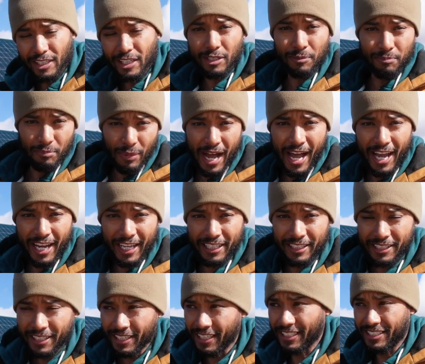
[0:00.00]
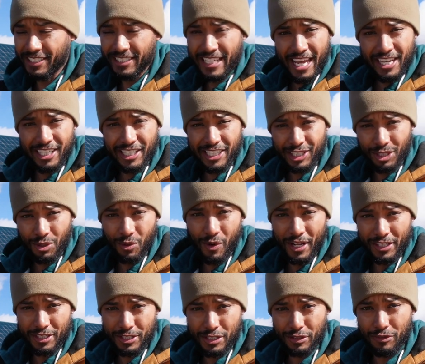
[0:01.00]
combined is 10
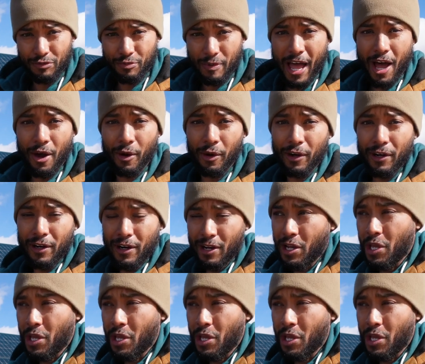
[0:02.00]
kilowatts of power.